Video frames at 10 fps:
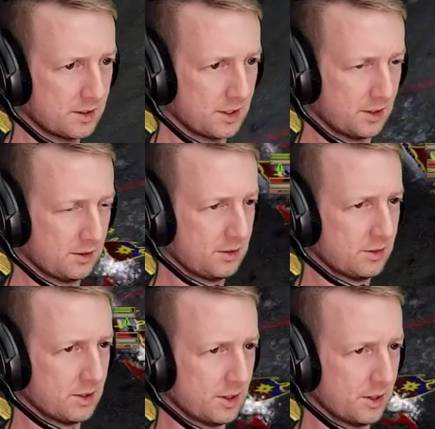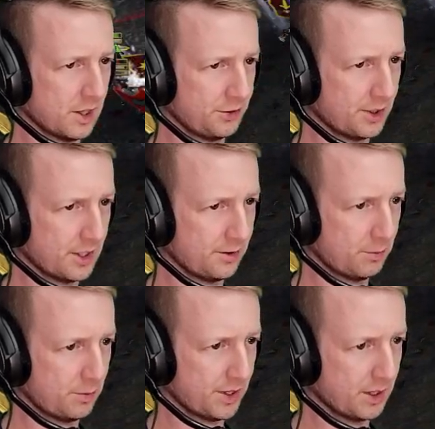Okay. Oh, the Council Guard are
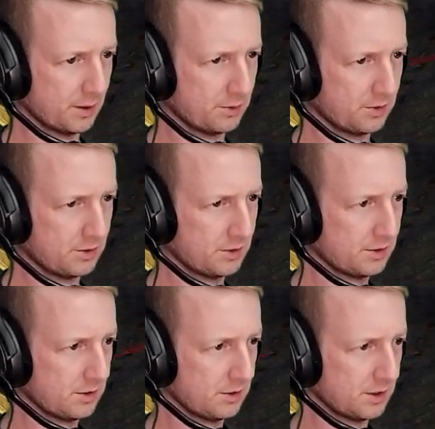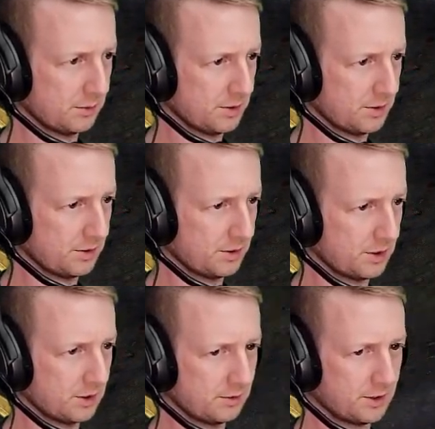unbreakable. Yeah, that's not
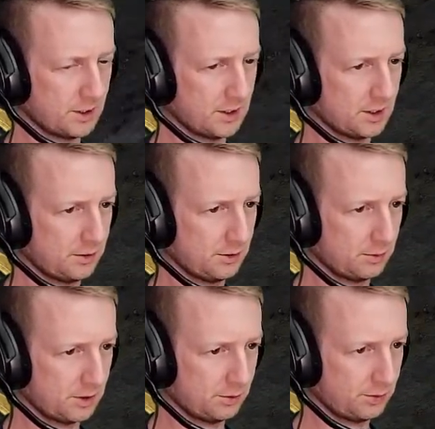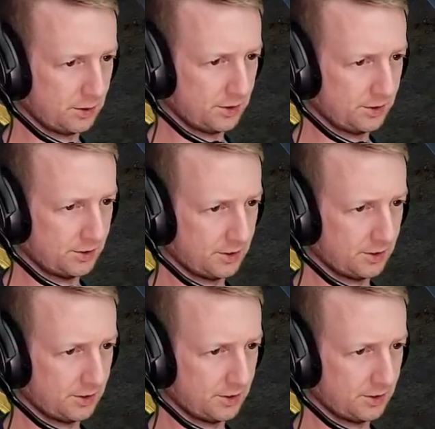going to work out too well for us, is